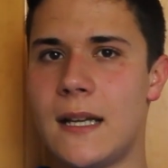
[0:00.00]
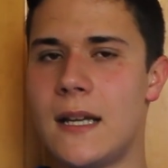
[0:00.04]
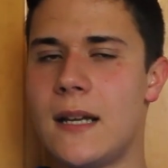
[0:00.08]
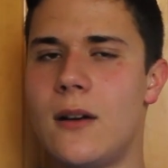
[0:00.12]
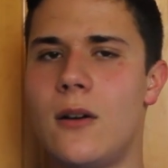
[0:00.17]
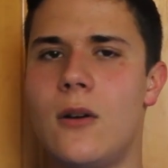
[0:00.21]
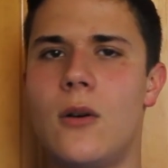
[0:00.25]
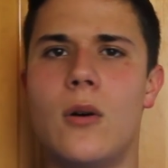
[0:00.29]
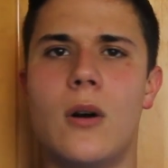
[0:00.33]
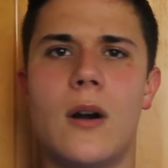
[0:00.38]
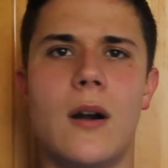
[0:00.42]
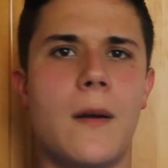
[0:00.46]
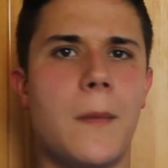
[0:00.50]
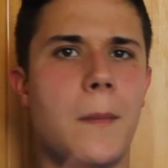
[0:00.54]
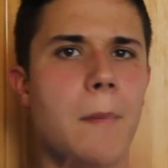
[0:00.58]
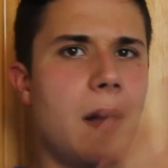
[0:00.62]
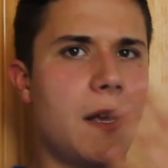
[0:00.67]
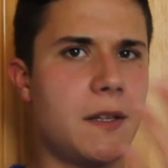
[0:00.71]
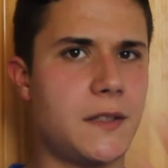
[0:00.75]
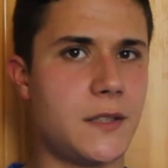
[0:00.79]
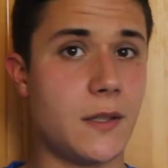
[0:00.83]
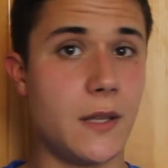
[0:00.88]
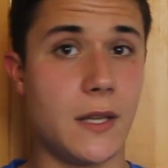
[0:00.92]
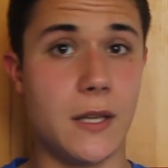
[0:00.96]
or a
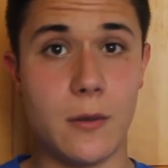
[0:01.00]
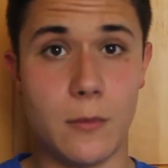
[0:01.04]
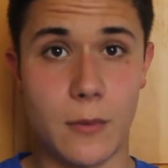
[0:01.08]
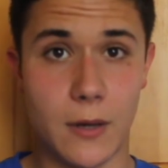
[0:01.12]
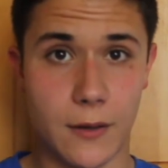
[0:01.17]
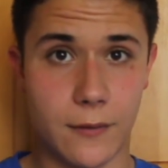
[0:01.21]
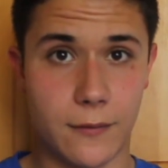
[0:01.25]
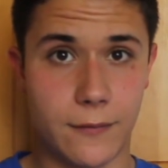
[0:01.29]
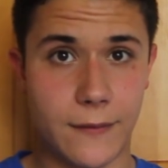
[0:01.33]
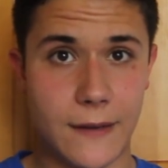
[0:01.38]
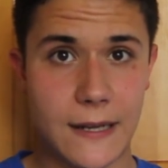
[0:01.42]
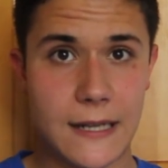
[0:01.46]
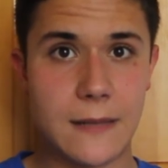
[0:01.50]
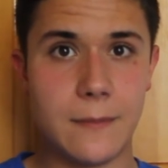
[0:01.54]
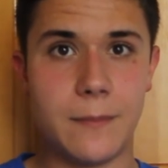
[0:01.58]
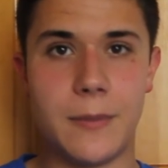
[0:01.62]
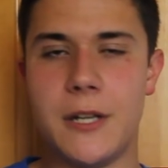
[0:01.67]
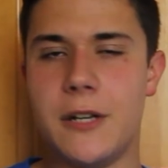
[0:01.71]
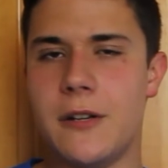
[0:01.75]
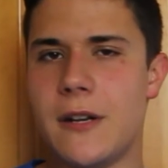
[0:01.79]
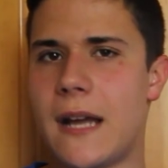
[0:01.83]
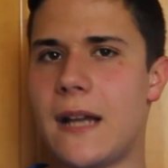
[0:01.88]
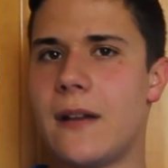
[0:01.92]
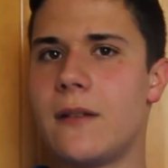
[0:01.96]
monster that you want to fight, but
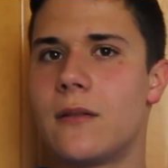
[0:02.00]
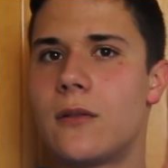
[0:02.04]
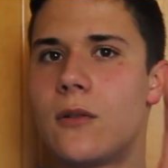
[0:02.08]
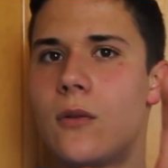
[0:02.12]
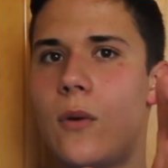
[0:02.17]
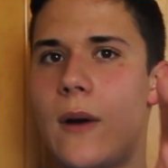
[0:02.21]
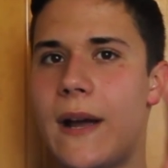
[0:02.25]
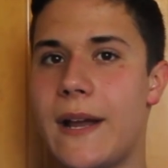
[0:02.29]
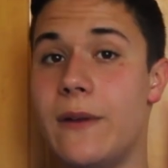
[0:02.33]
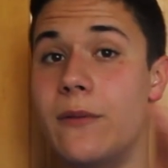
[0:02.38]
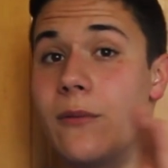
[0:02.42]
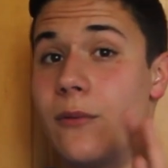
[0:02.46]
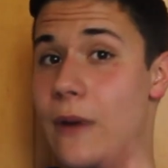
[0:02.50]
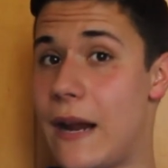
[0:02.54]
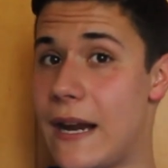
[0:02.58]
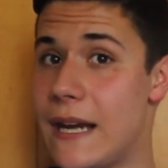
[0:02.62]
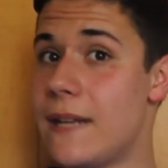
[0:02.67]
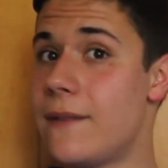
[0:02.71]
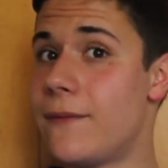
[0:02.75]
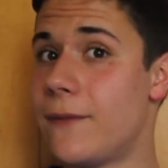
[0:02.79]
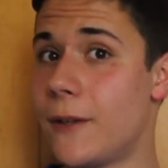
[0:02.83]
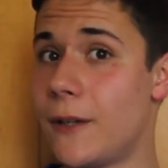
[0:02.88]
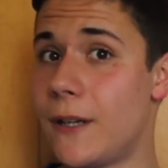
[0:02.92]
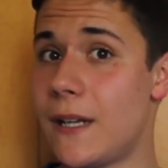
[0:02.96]
you're not quite ready
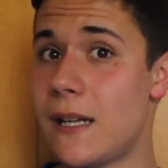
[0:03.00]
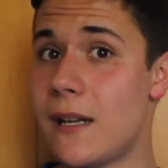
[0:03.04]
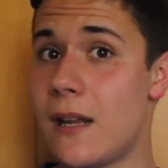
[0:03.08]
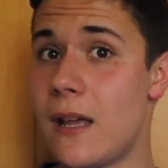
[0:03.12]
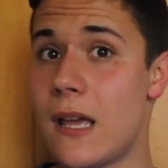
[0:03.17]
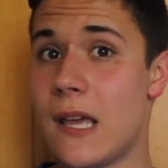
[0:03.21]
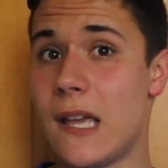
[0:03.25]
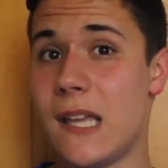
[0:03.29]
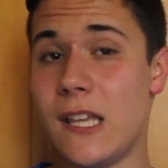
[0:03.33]
for it,